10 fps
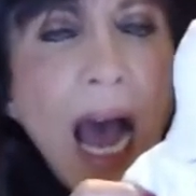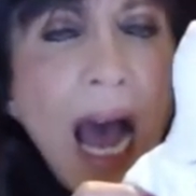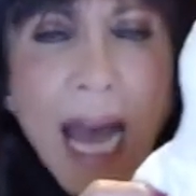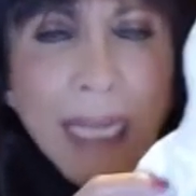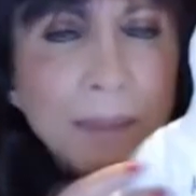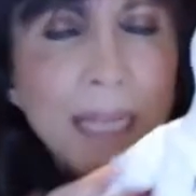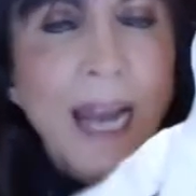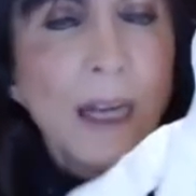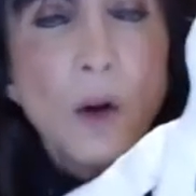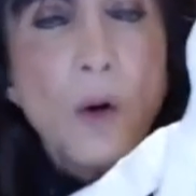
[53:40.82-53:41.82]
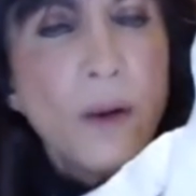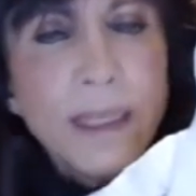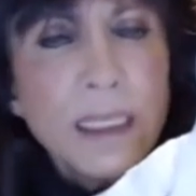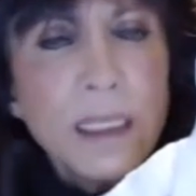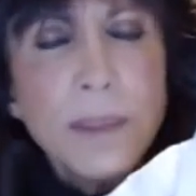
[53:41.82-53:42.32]
I'm not
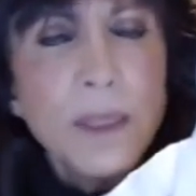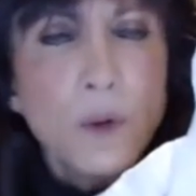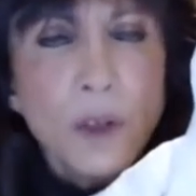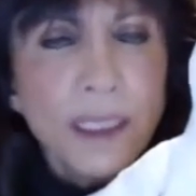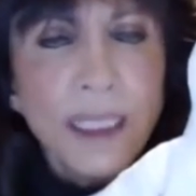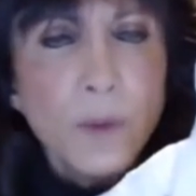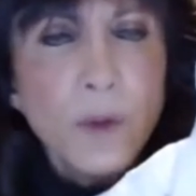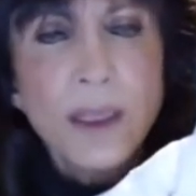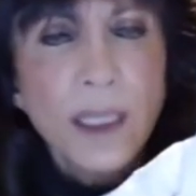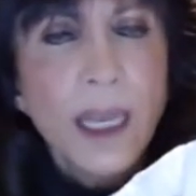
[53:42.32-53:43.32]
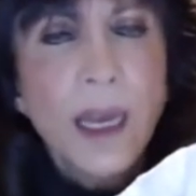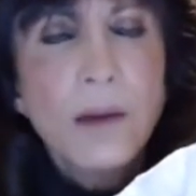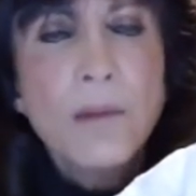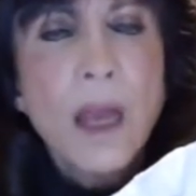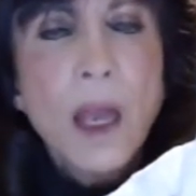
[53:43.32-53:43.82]
going to be working with
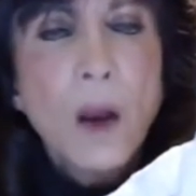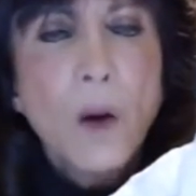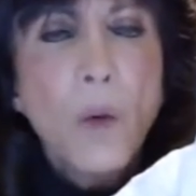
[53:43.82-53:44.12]
him